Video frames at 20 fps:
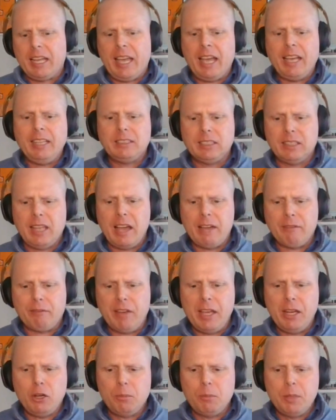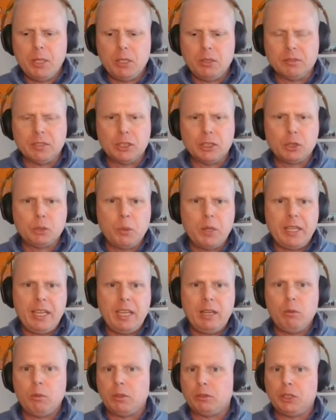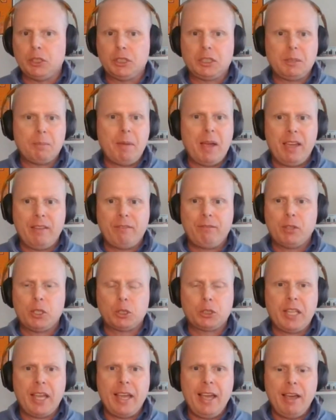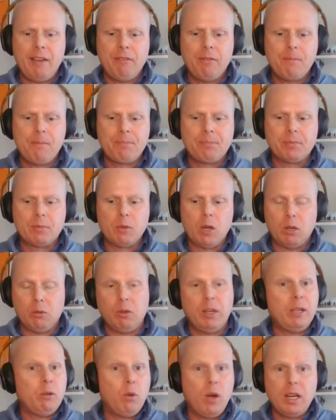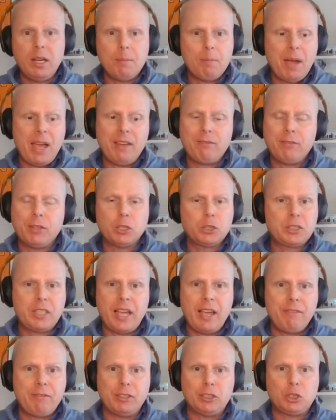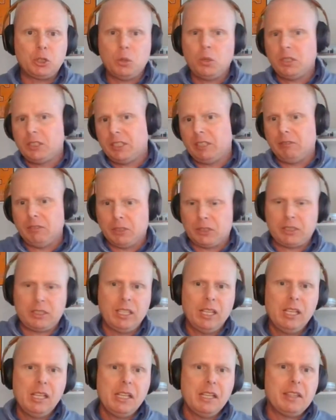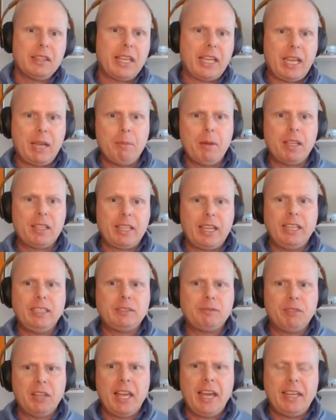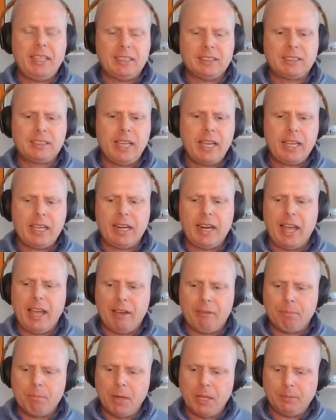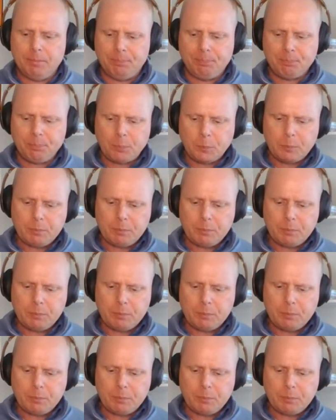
a case of like Vanderbilt this weekend where it was just a bad first half. But it wasn't a bad first half at Georgia. It was they came out of the gate flat in the second half. But,